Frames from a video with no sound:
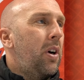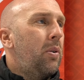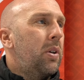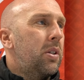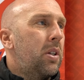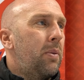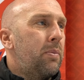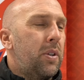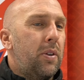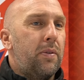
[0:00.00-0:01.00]
role in
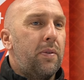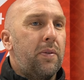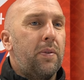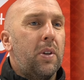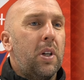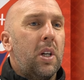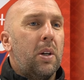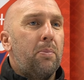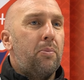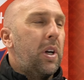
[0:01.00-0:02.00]
terms of
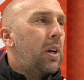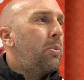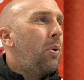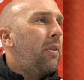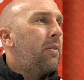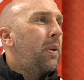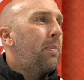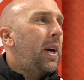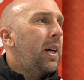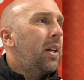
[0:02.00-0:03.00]
bringing the ball out from the
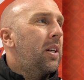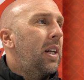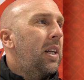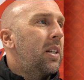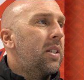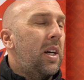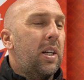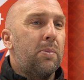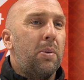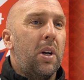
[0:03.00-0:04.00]
back and leading the
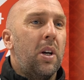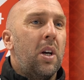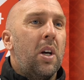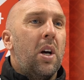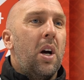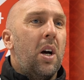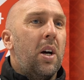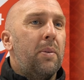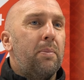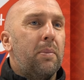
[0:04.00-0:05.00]
tags, but
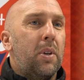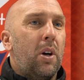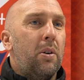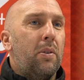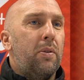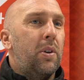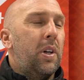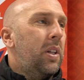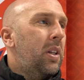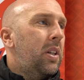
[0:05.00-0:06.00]
you know, I thought
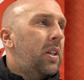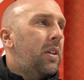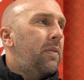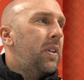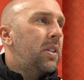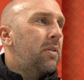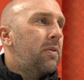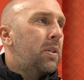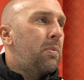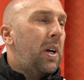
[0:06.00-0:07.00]
their
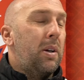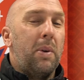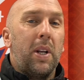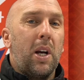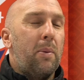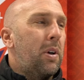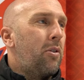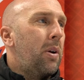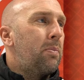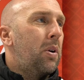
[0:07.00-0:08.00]
defensive display made a couple of
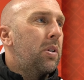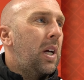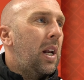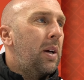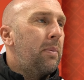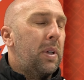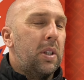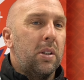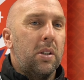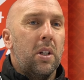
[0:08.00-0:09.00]
great blocks, Callum,
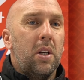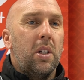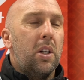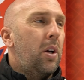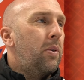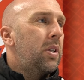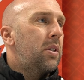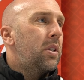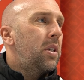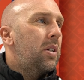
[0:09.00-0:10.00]
and you know,
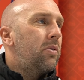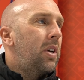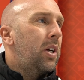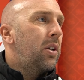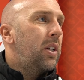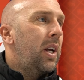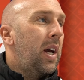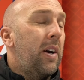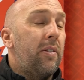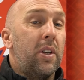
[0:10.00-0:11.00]
he's really good in the
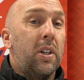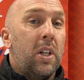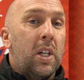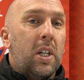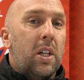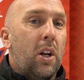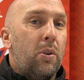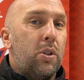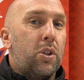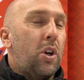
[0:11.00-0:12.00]
air, and you
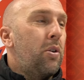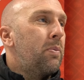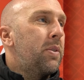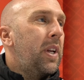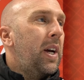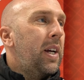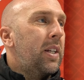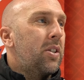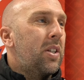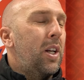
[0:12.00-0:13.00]
know, just showed them today
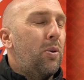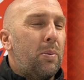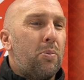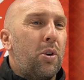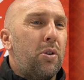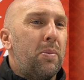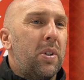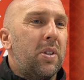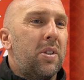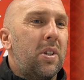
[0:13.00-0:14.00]
just little
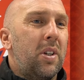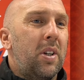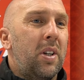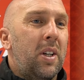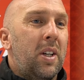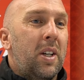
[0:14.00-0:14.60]
improvements to